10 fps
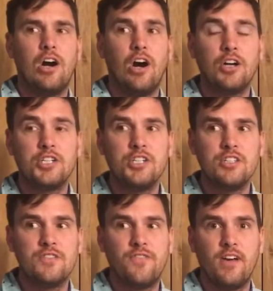
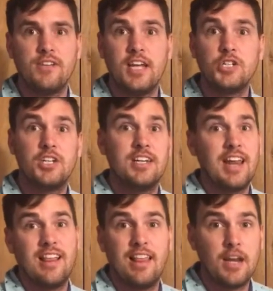Arches Foundation in
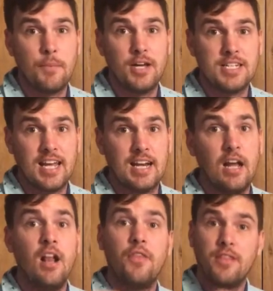Helena,
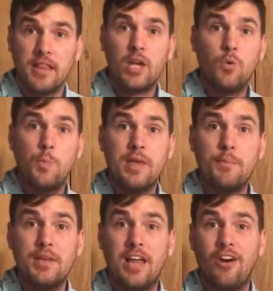Montana. The link will be
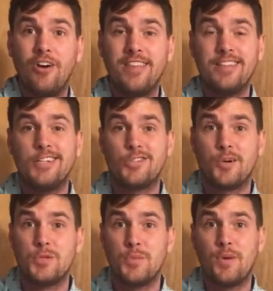below in the
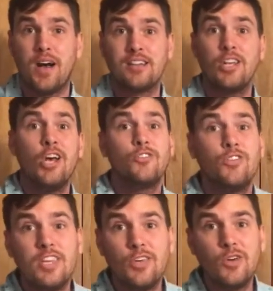description box
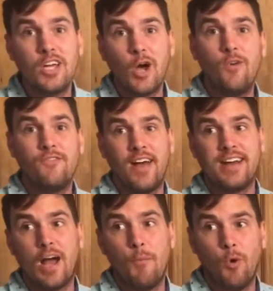so that you can go and
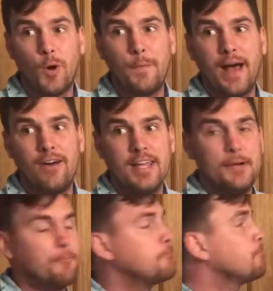find out more about him.